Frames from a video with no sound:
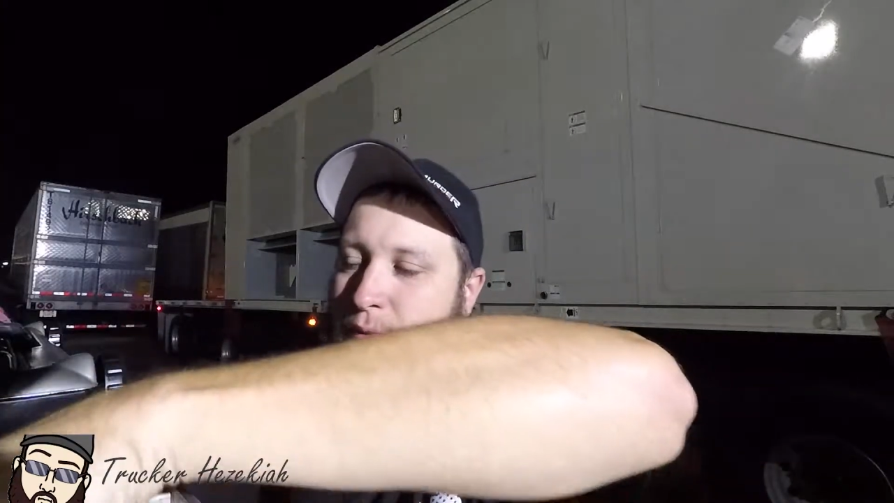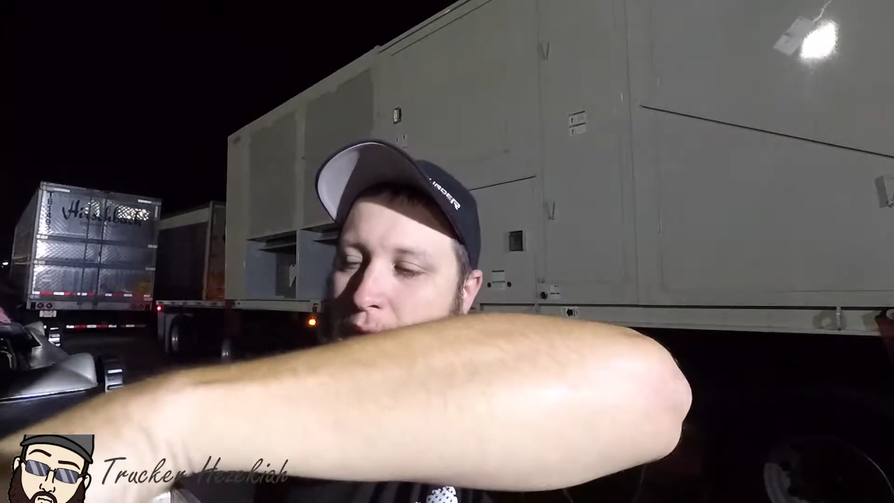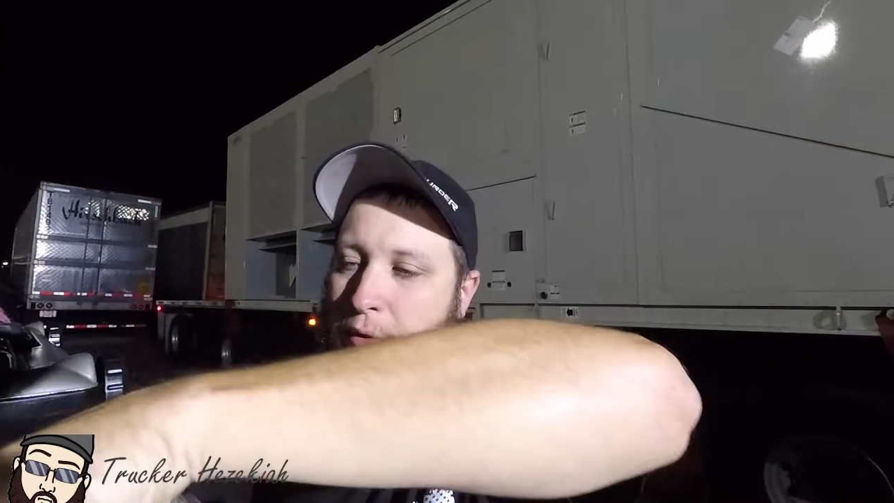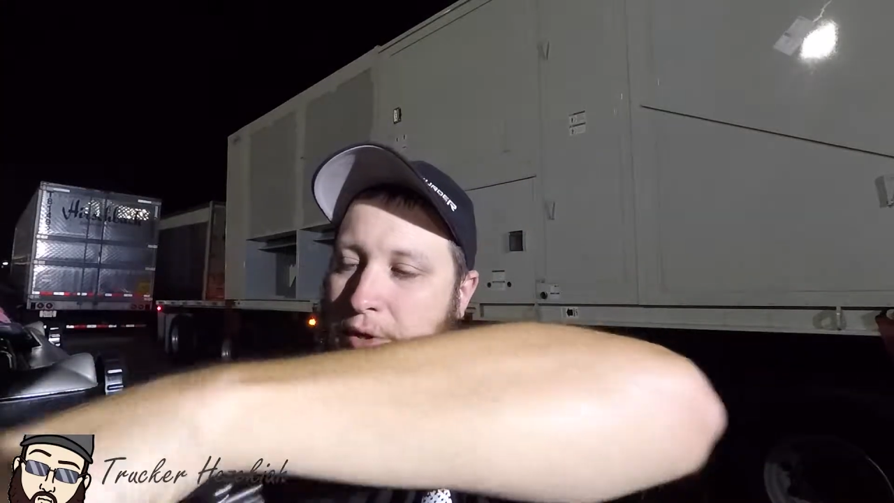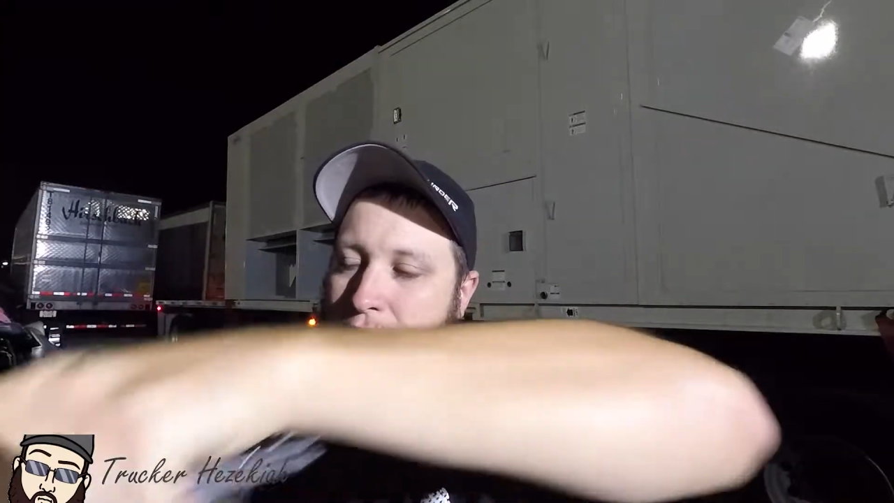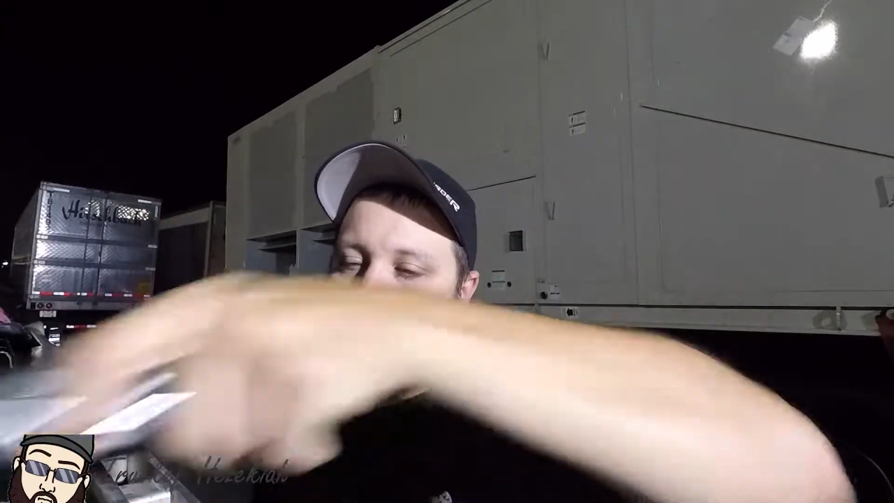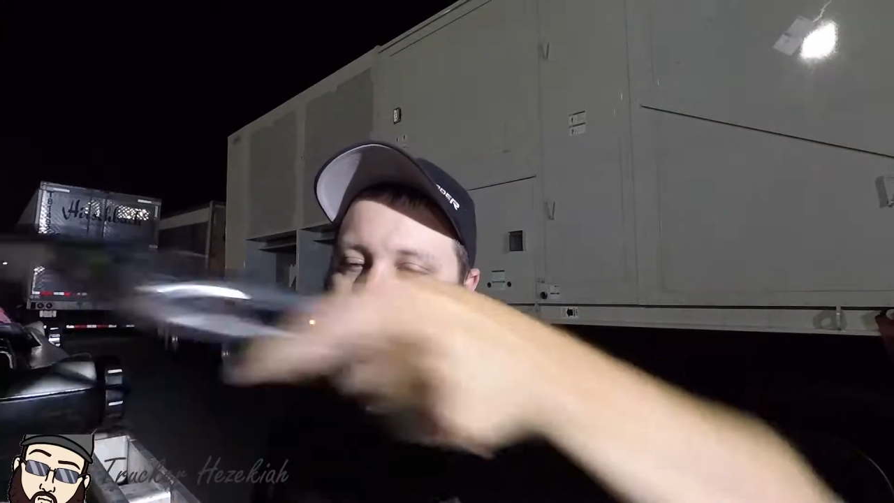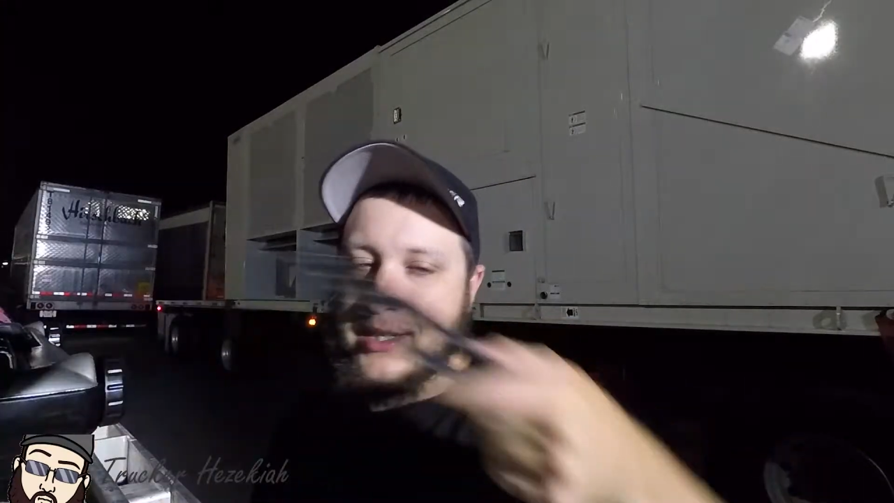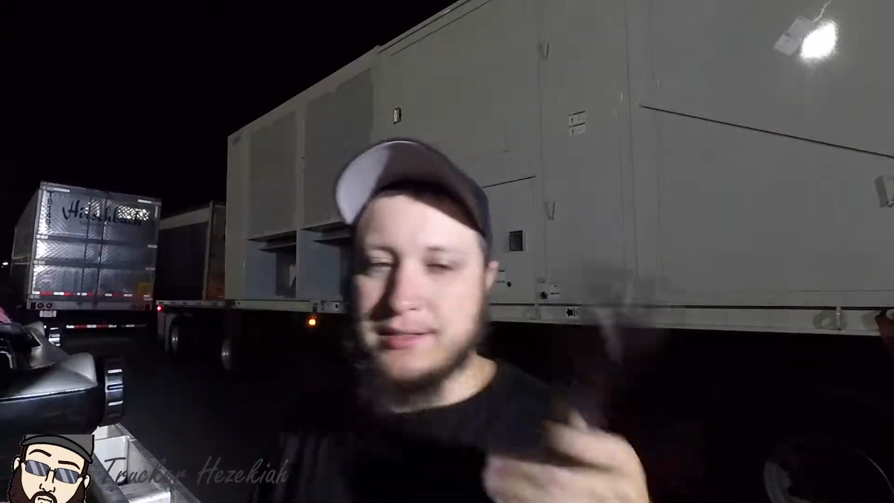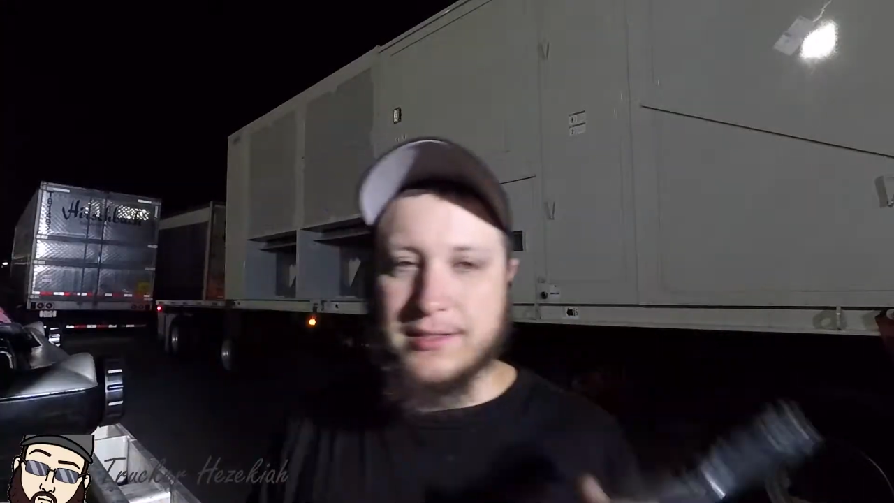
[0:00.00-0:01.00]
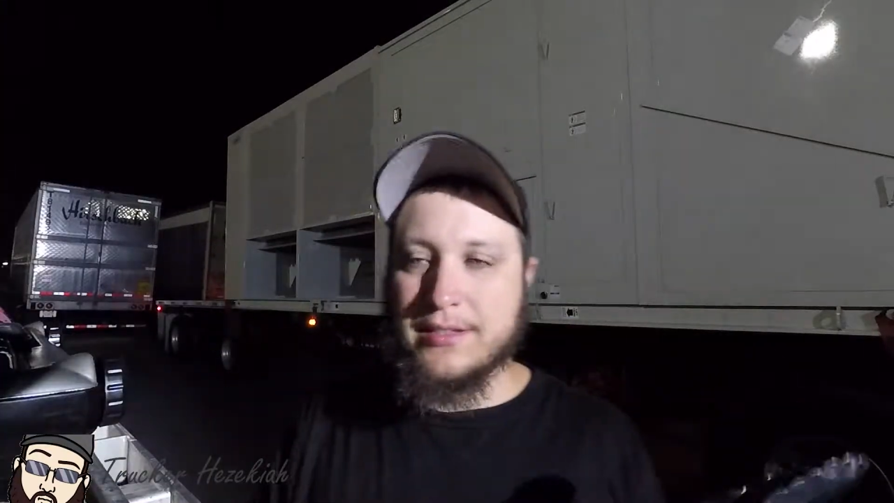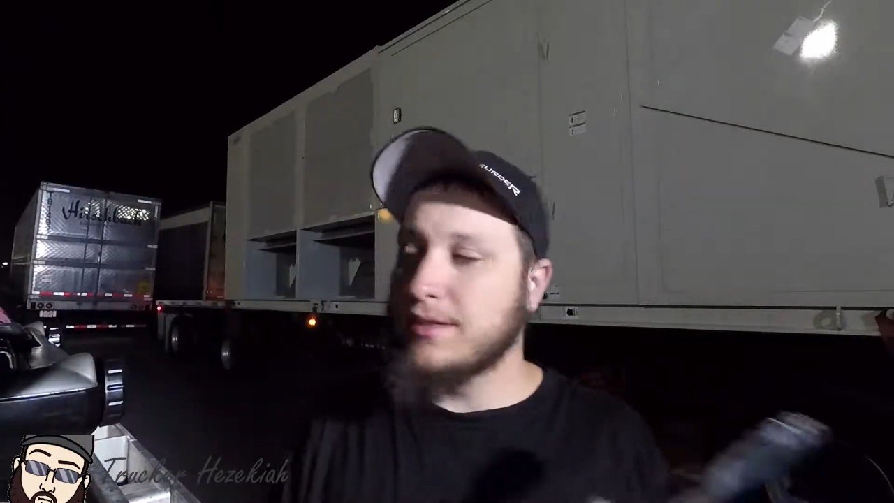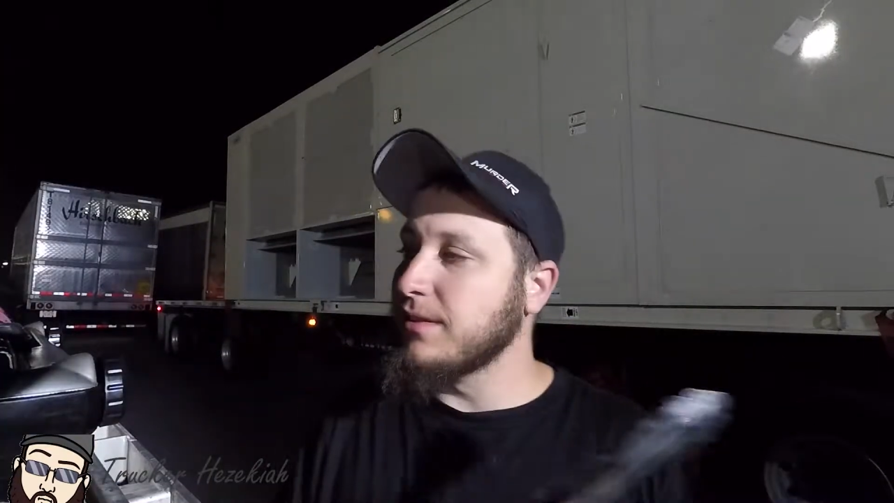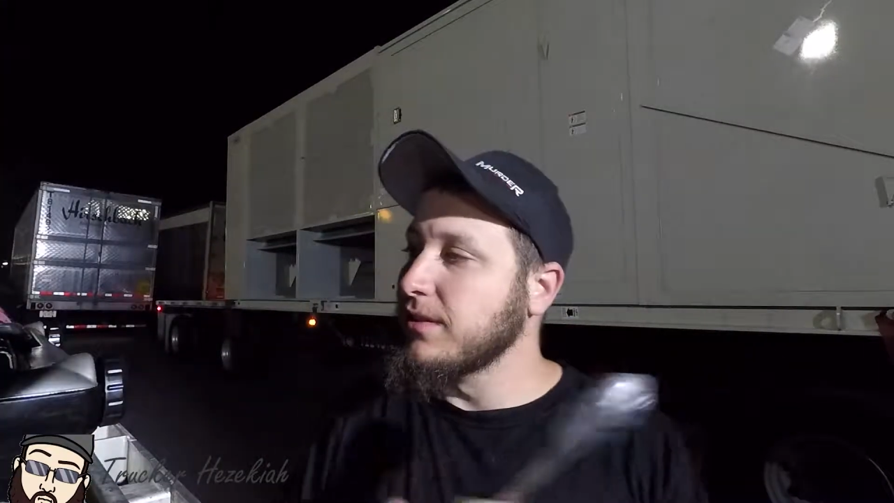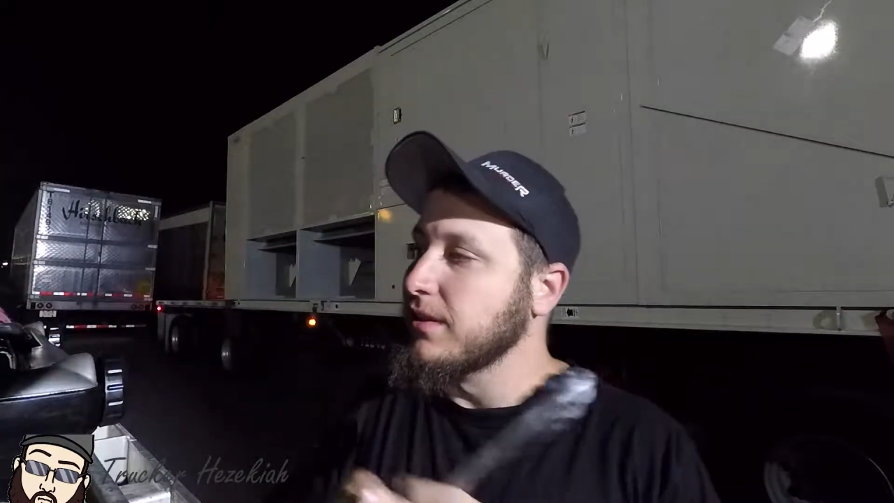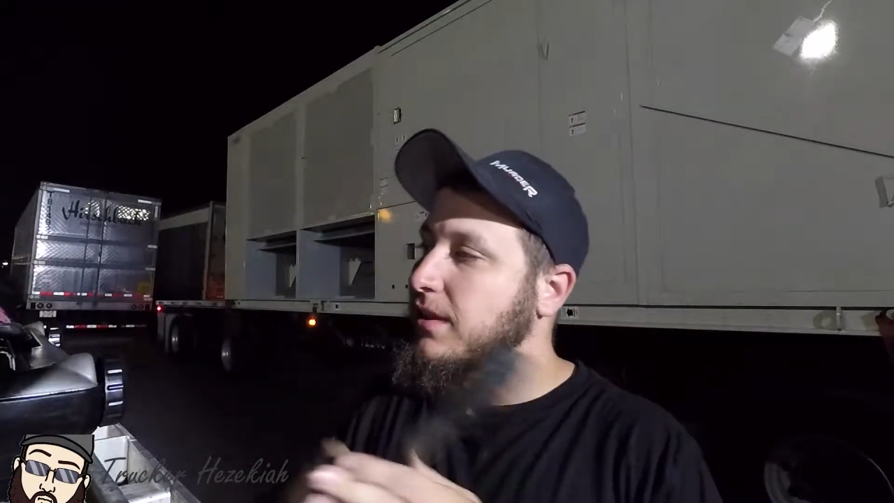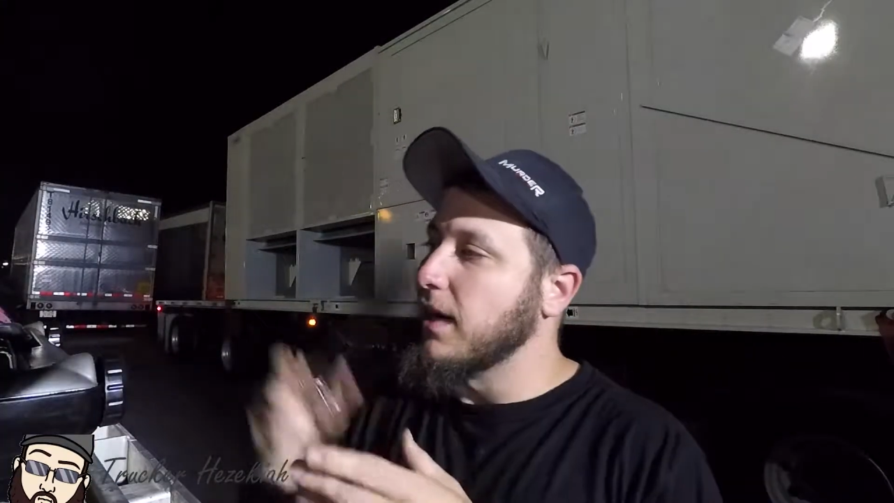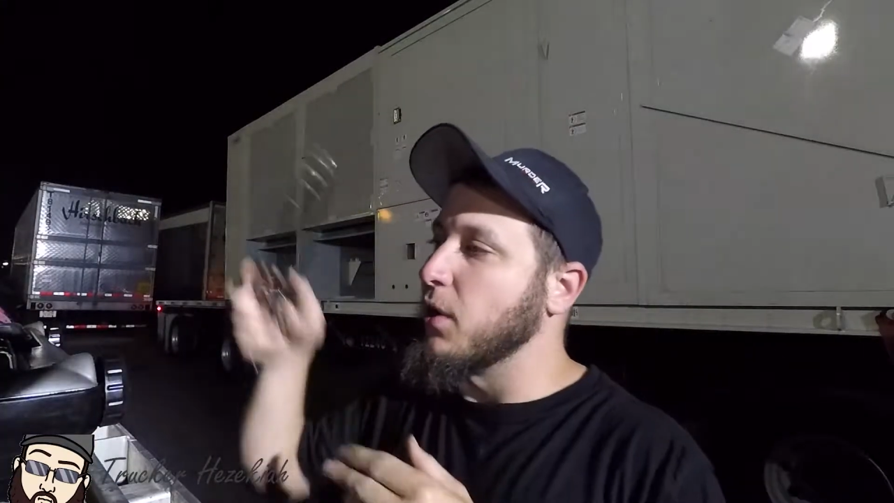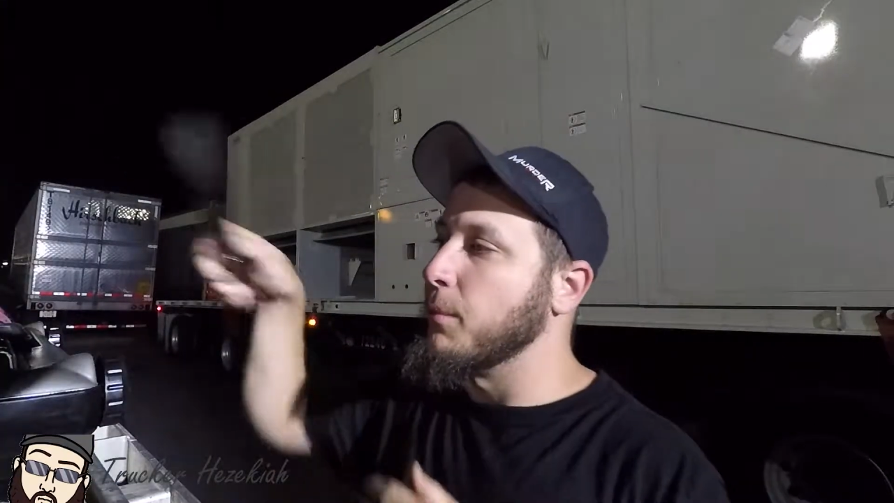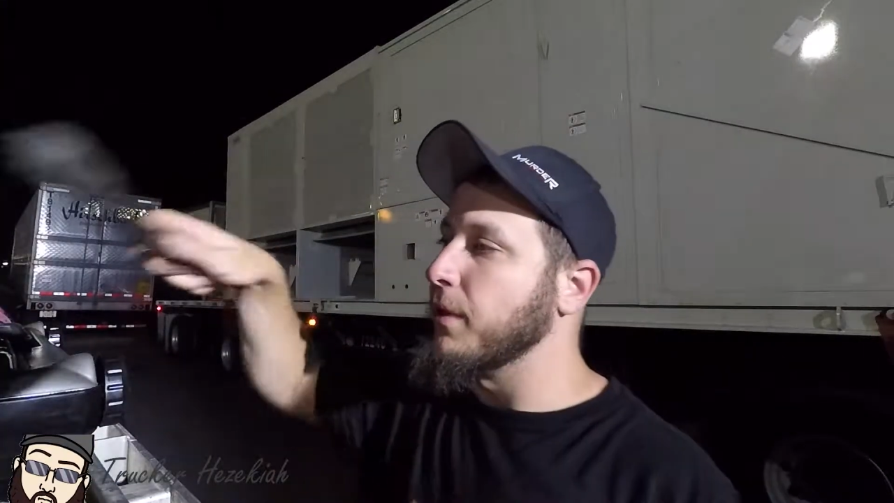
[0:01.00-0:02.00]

what I'm going to do is, I'll